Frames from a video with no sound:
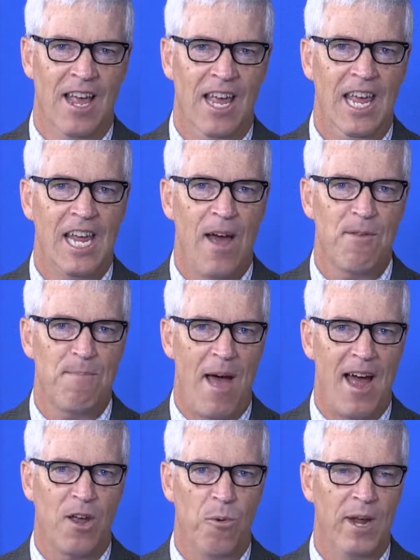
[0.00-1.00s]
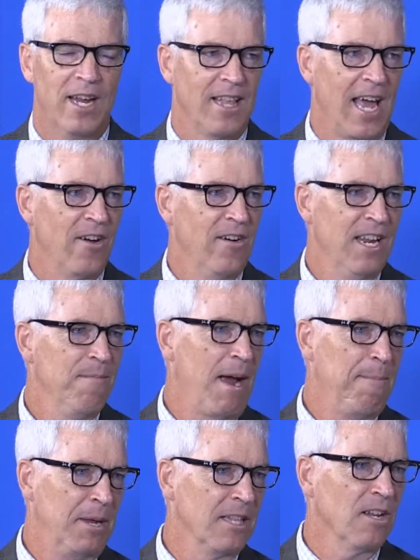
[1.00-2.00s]
He comes back a week later, and he
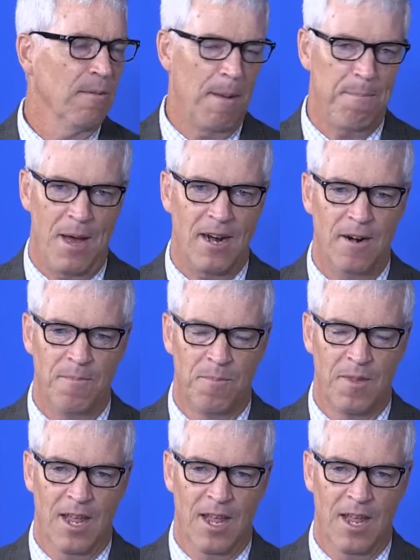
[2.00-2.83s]
might be a little bit better.